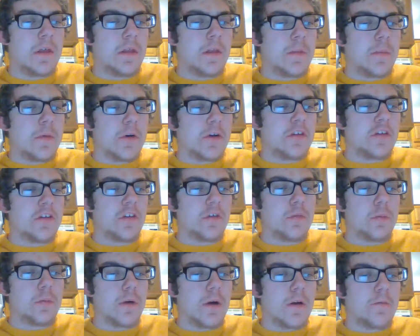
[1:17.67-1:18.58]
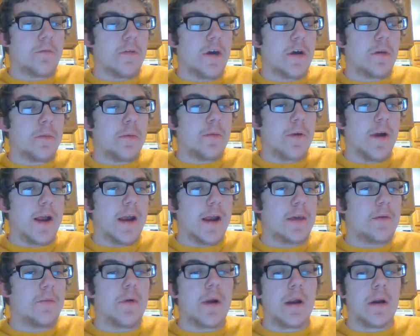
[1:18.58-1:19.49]
the books just weren't available
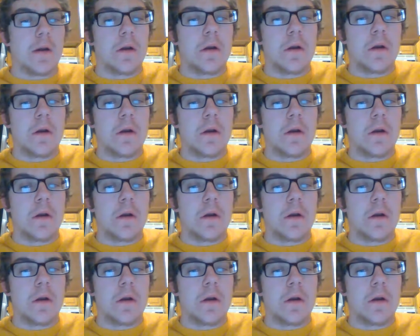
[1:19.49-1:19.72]
anywhere.